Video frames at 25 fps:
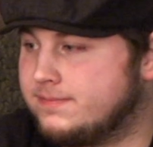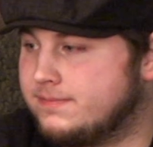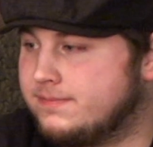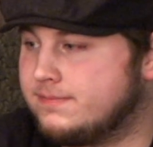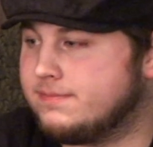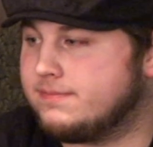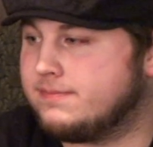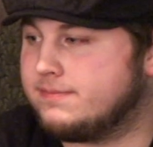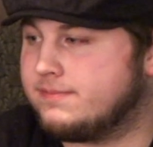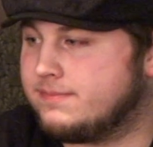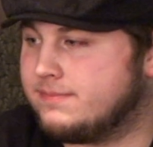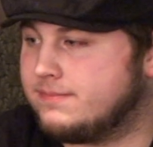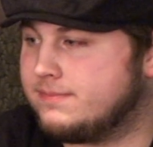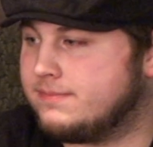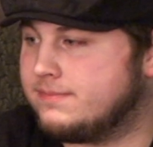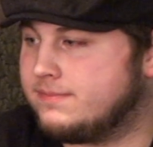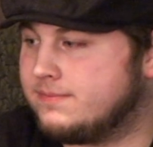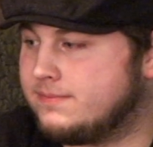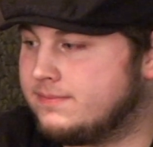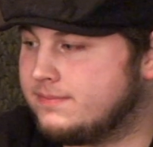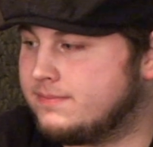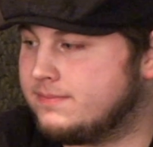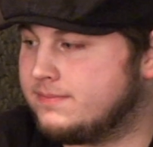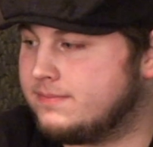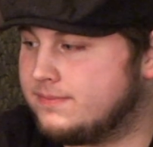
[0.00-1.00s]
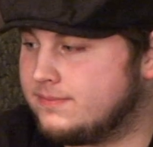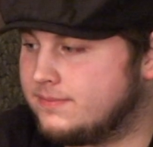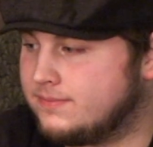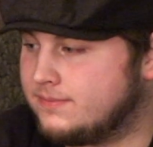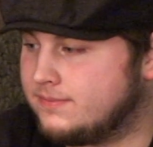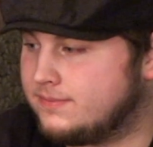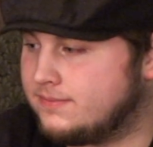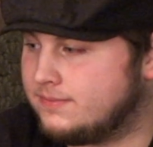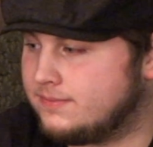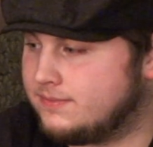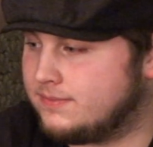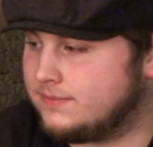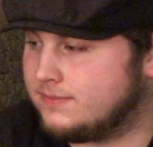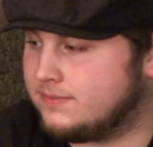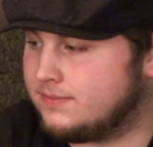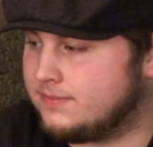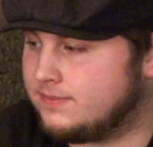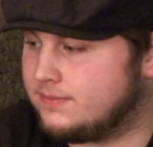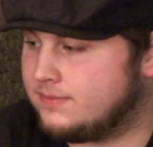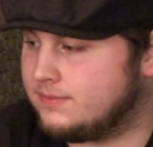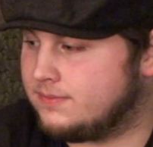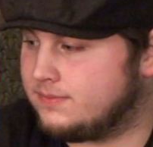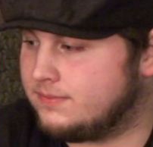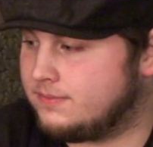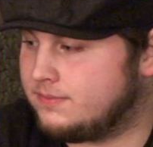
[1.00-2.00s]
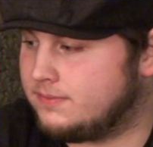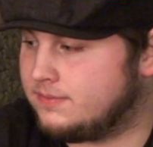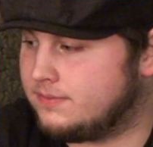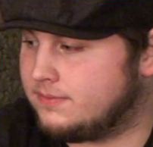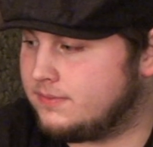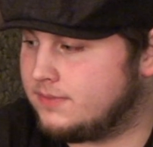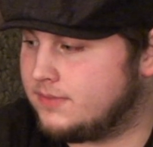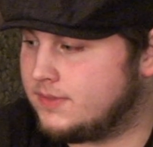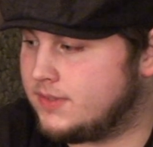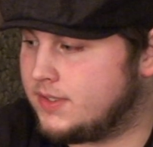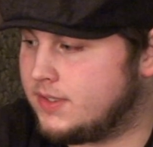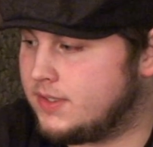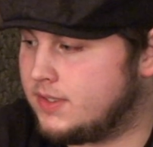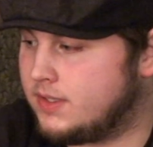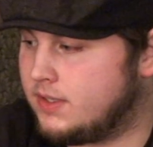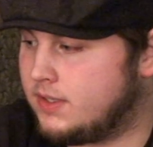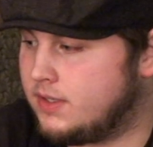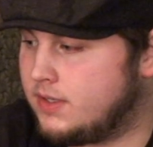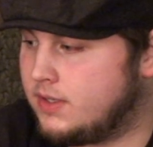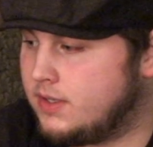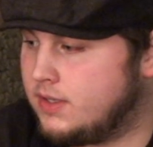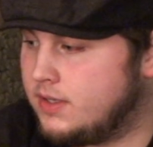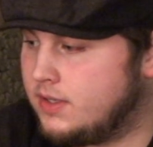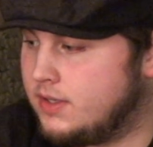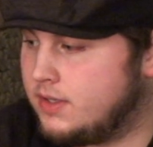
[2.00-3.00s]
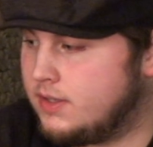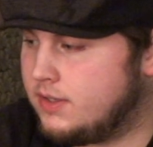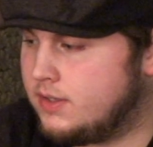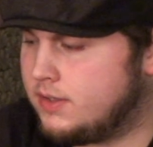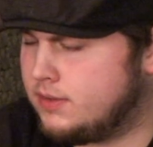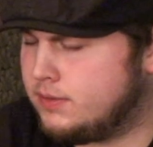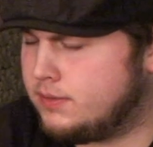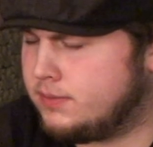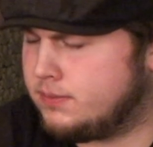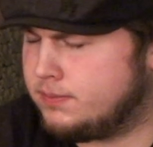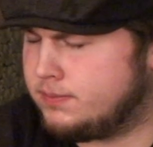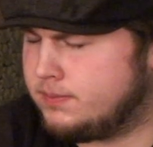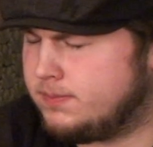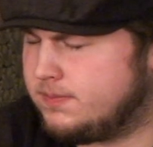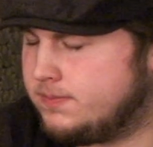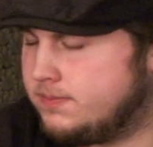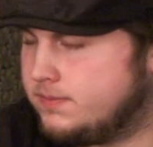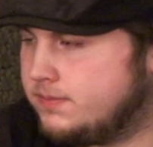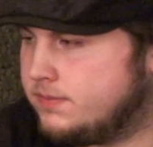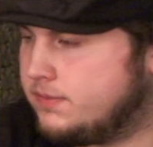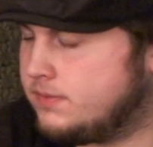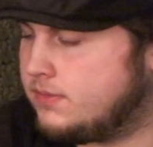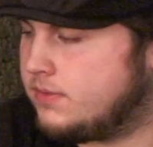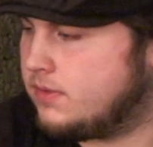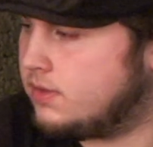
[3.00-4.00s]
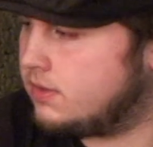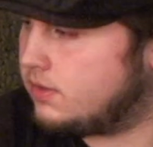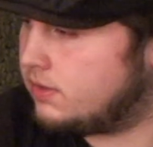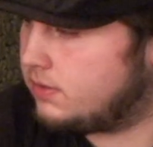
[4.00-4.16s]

[no speech]